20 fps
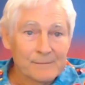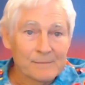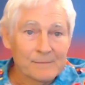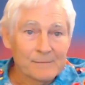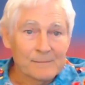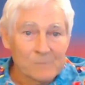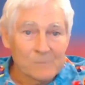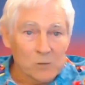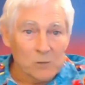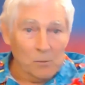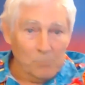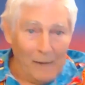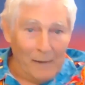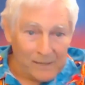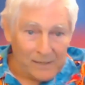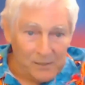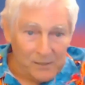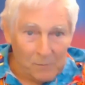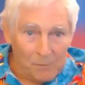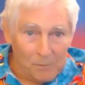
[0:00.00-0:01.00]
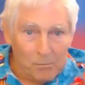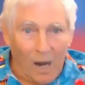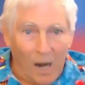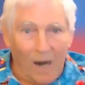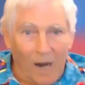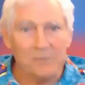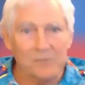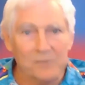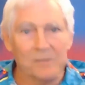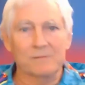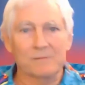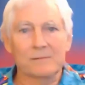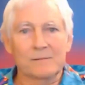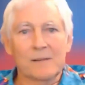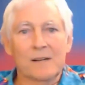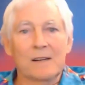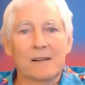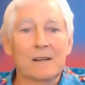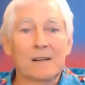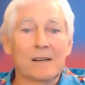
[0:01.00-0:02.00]
So back to the box, and
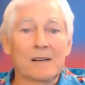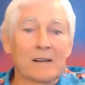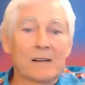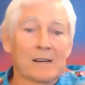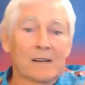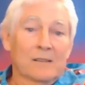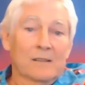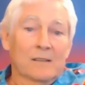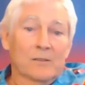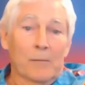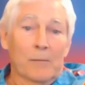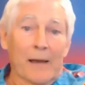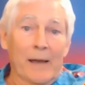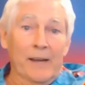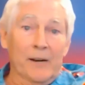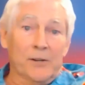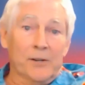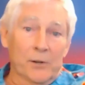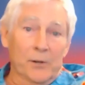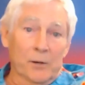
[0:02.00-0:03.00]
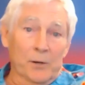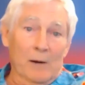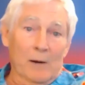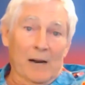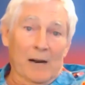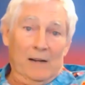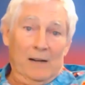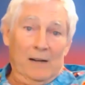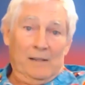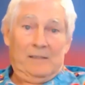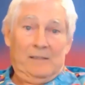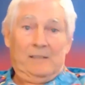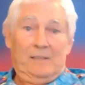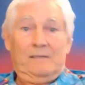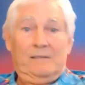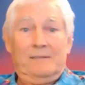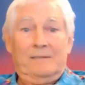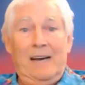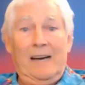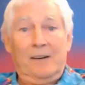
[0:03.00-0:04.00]
the remainder to you I'll
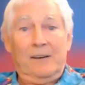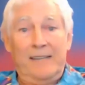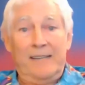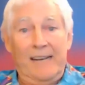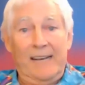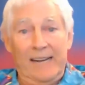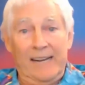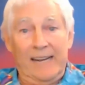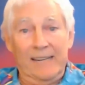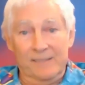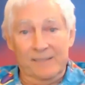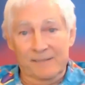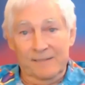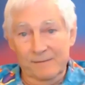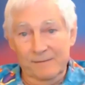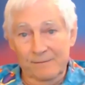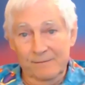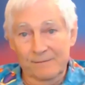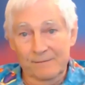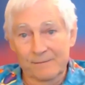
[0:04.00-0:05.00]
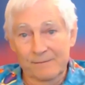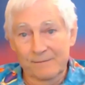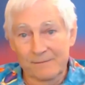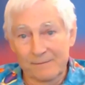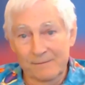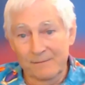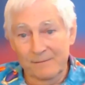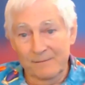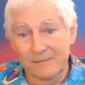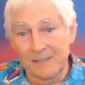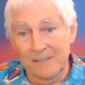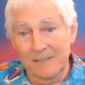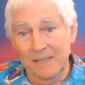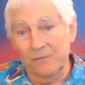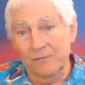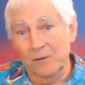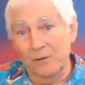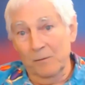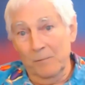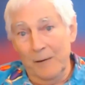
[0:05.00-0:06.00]
now tell it, and
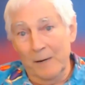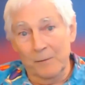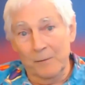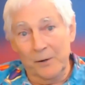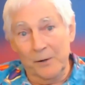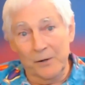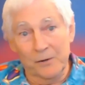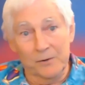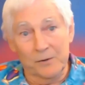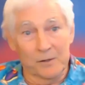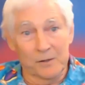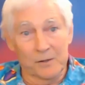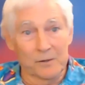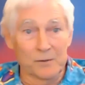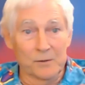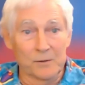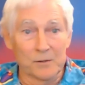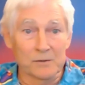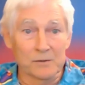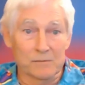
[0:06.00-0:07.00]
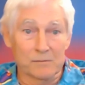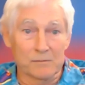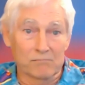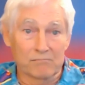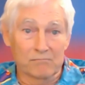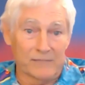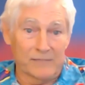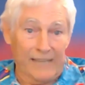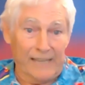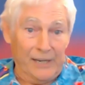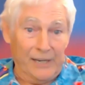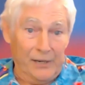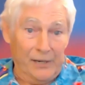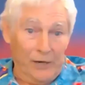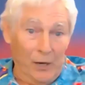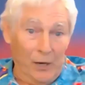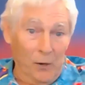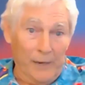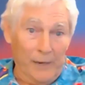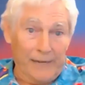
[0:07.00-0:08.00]
if remember you do, you'll then
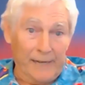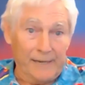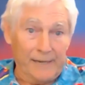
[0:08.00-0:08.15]
know it.